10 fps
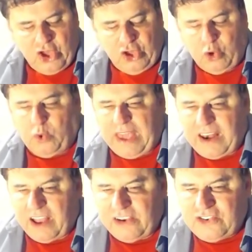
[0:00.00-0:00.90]
you
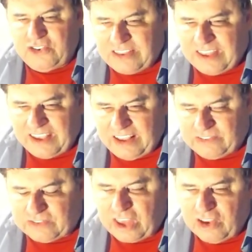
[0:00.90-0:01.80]
get
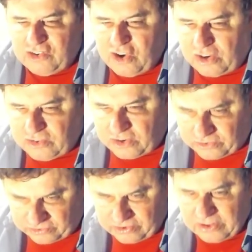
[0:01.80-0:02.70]
agendaist
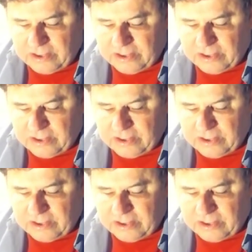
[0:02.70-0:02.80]
judges